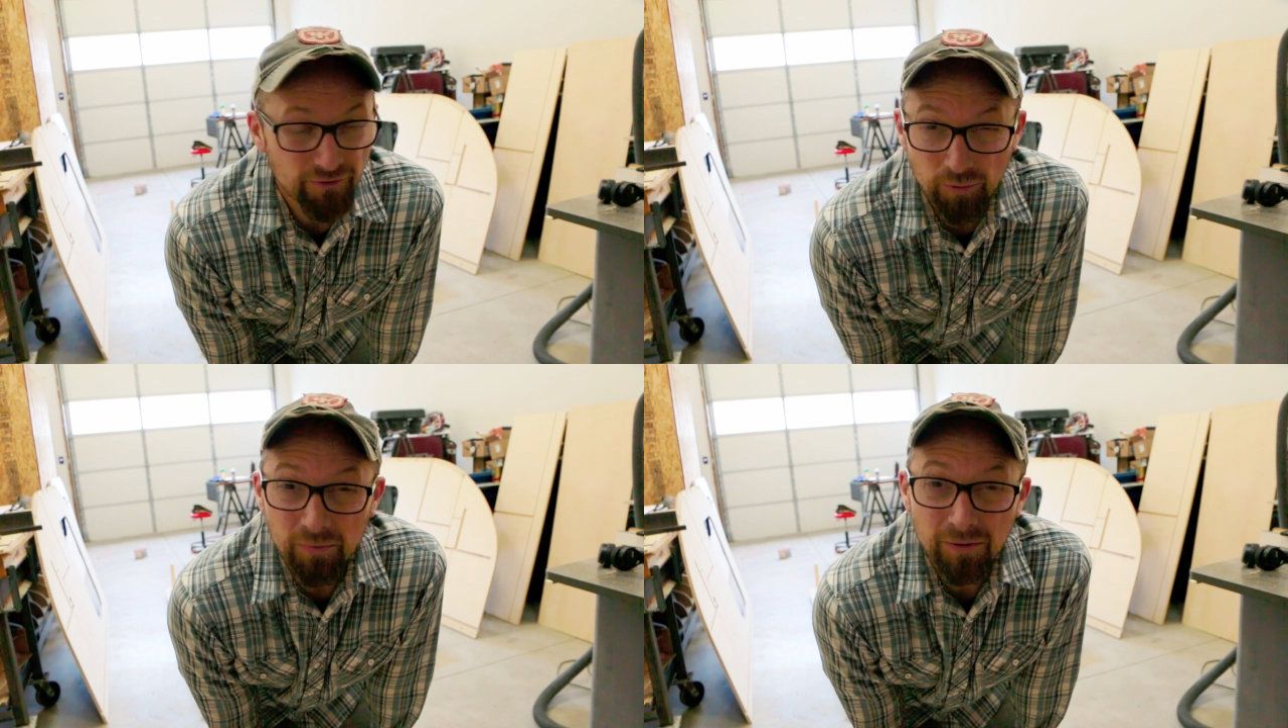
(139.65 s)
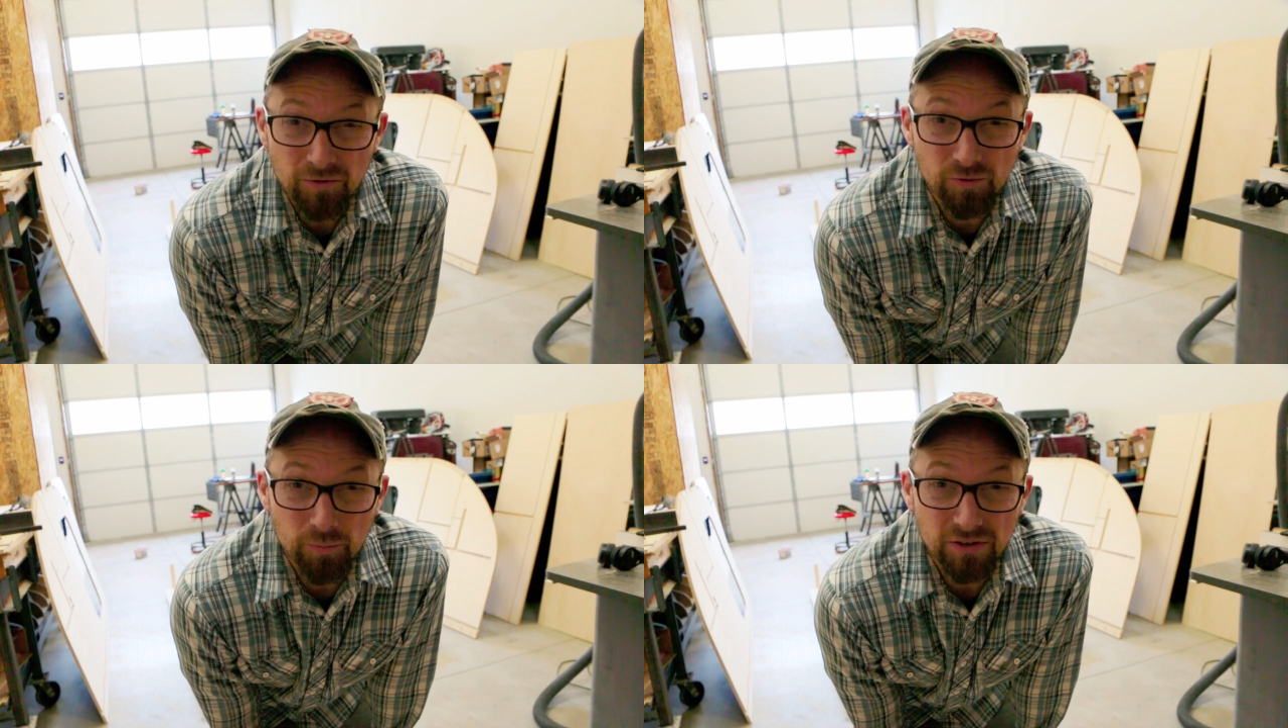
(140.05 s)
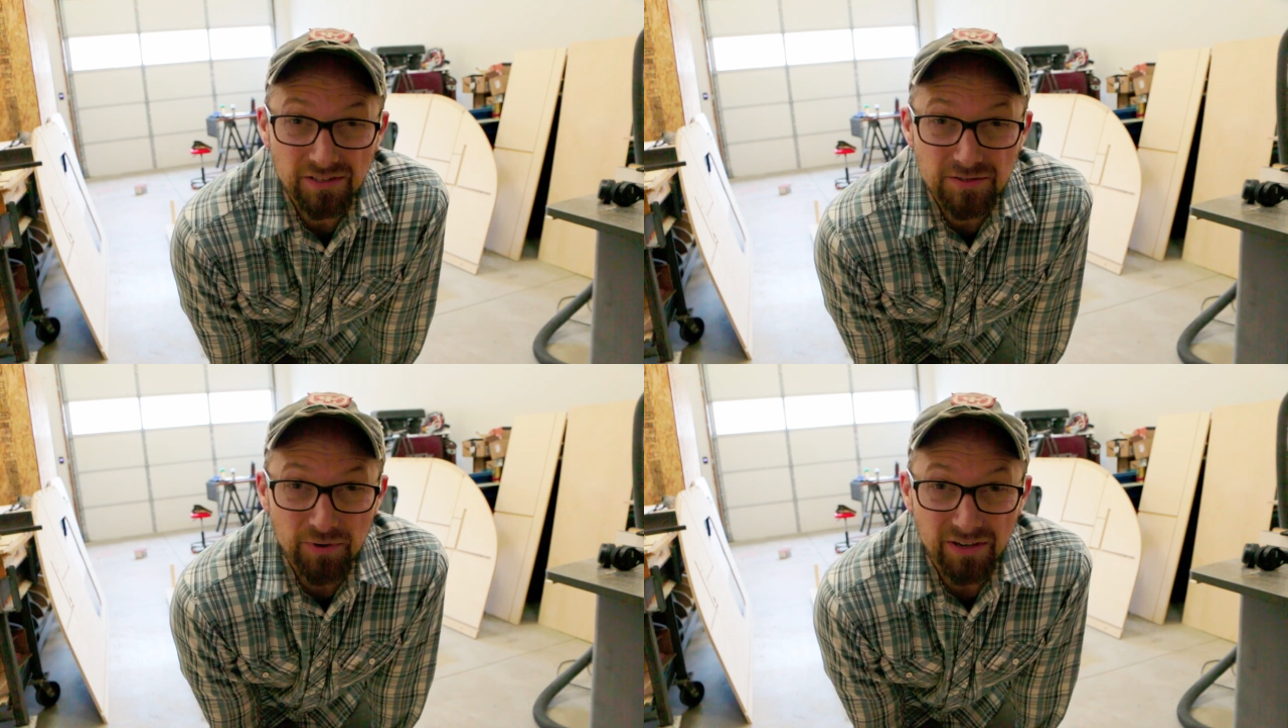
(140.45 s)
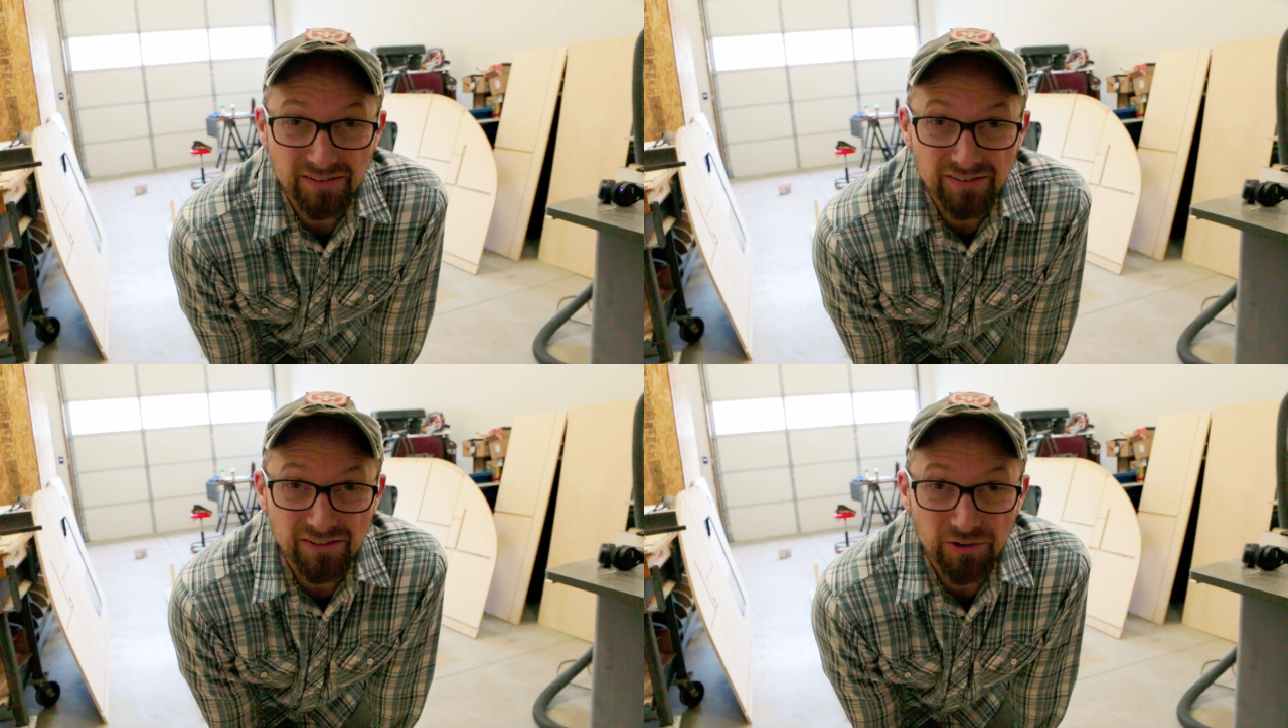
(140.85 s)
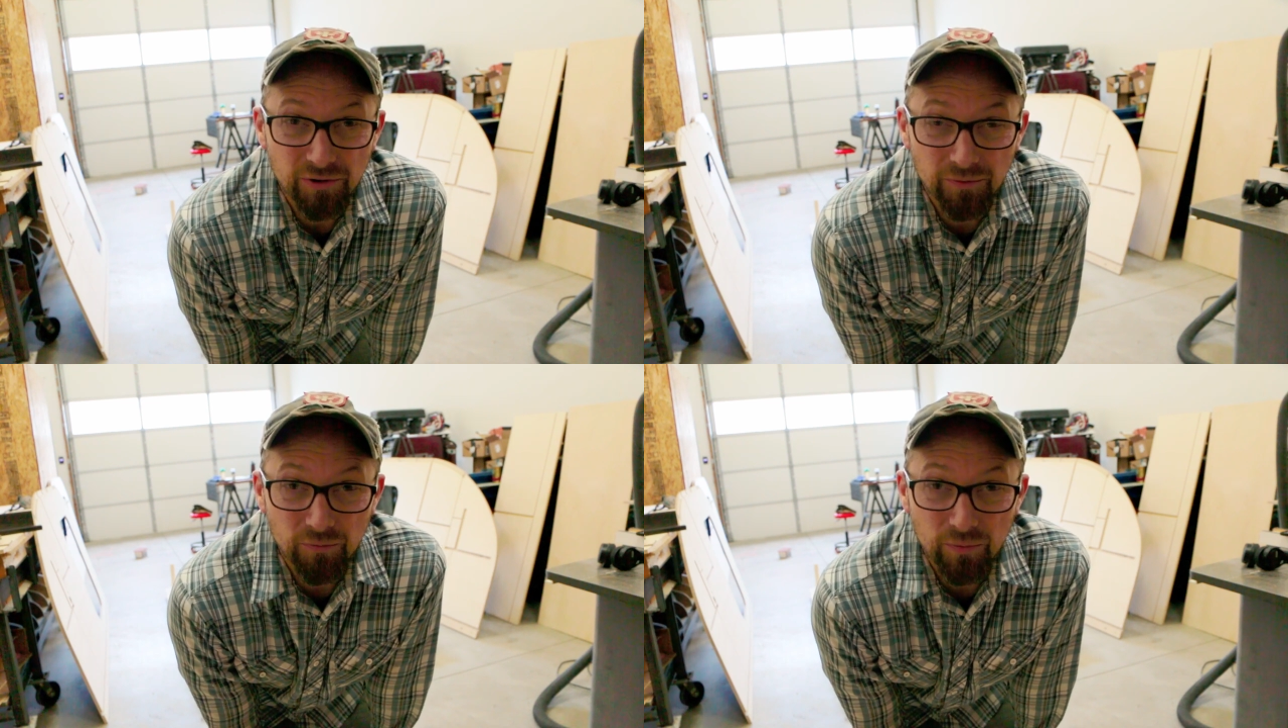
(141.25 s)
a miserable experience to do
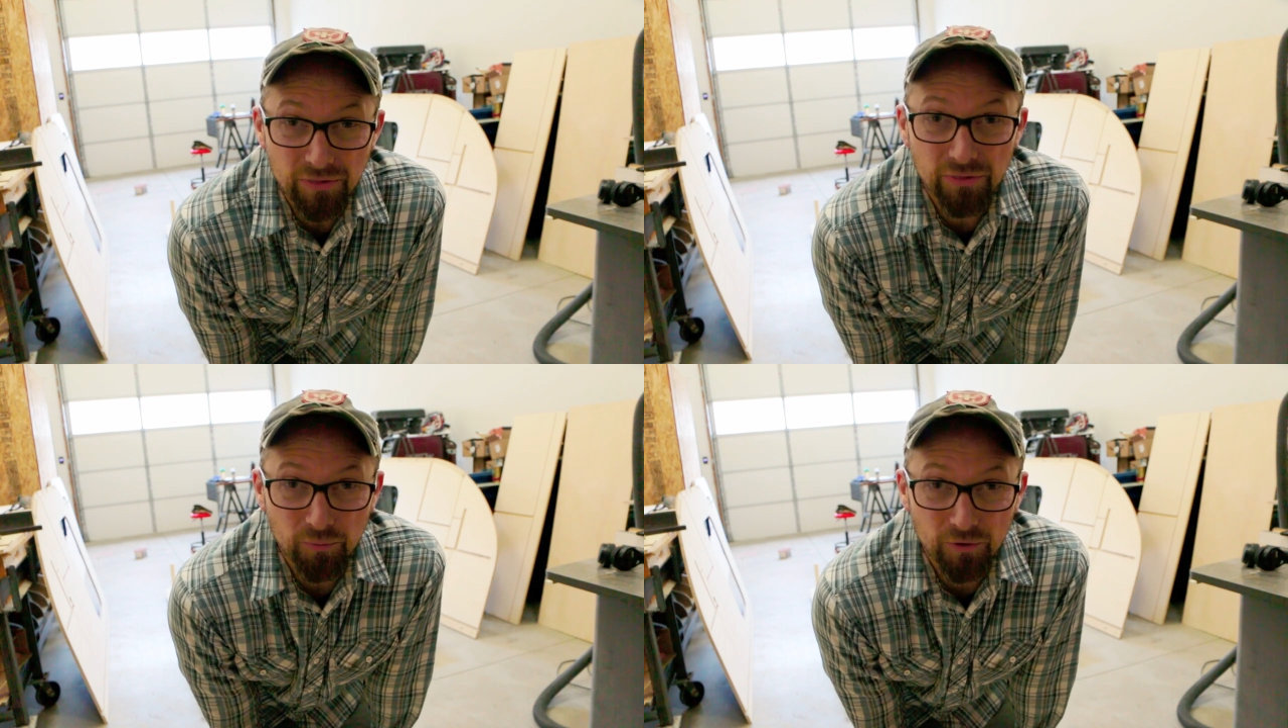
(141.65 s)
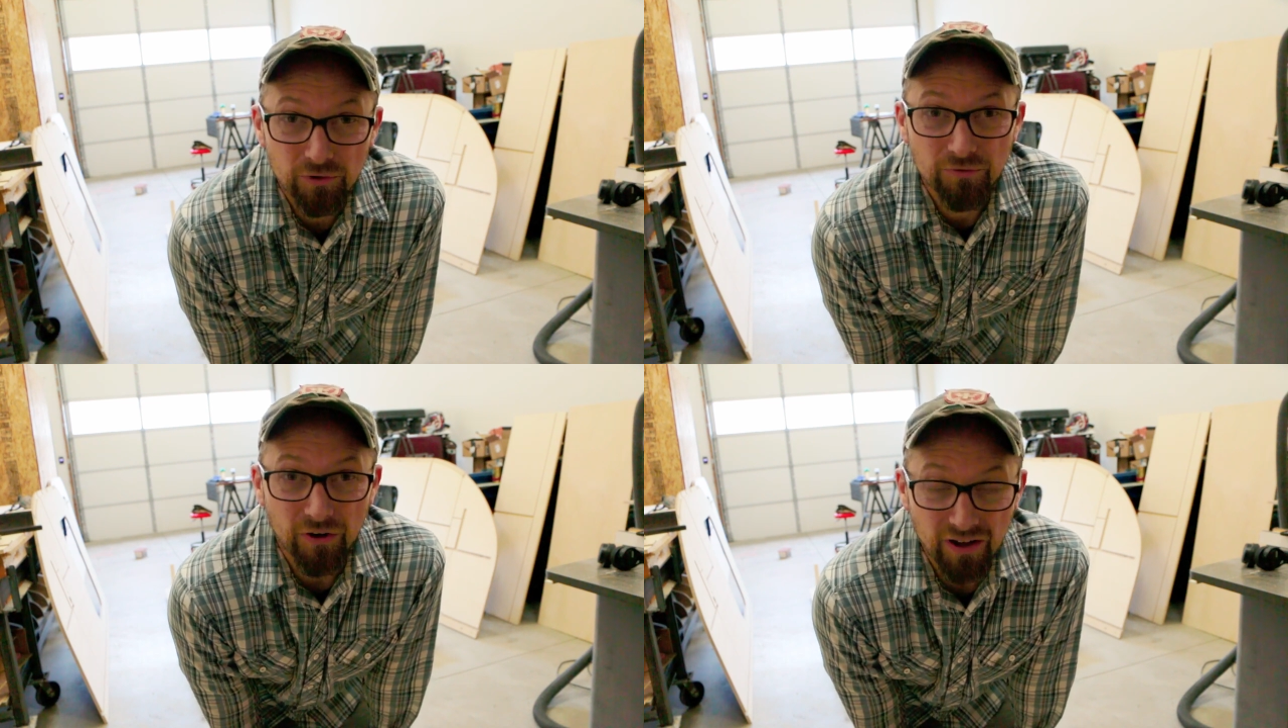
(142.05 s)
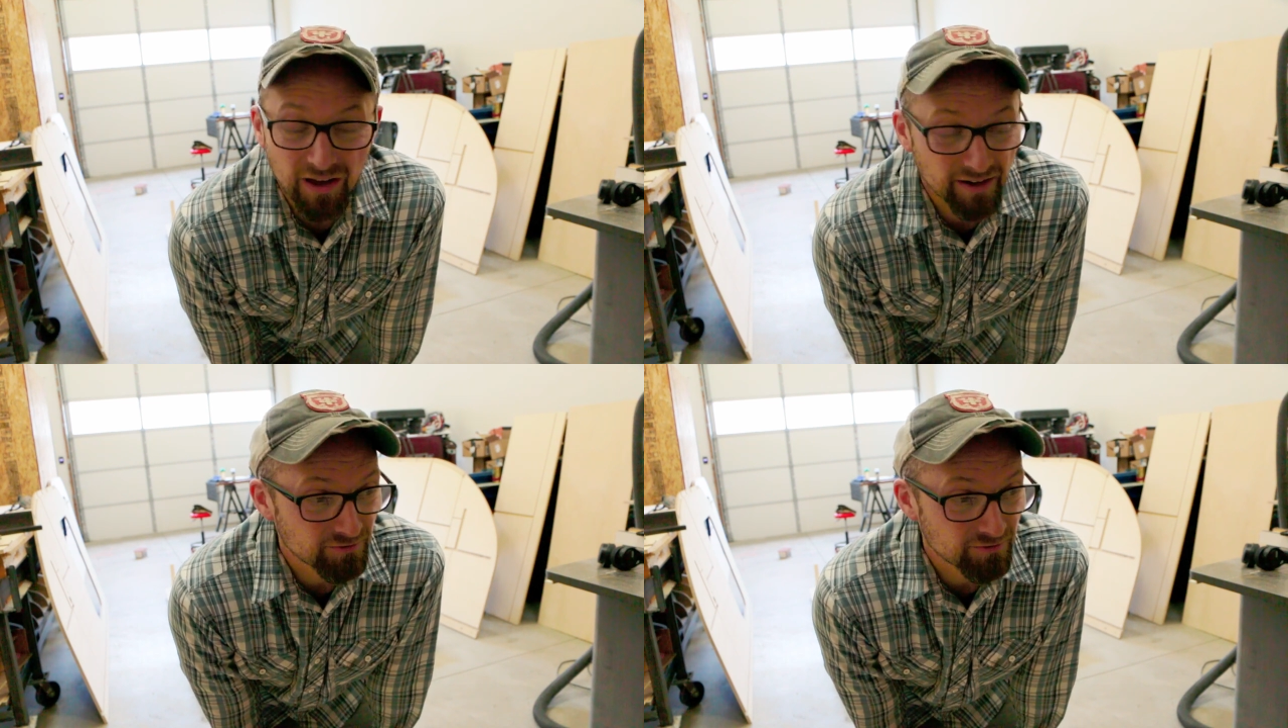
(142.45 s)
it with the roof on.